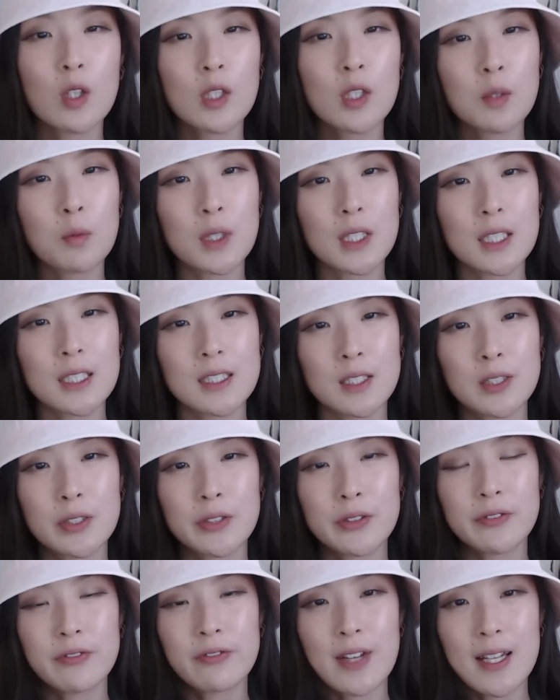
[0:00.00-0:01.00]
I wanted
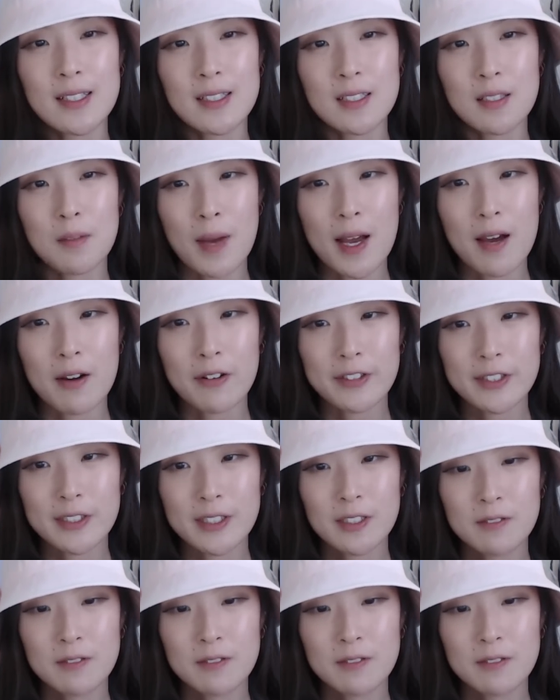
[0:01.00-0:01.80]
to vent about.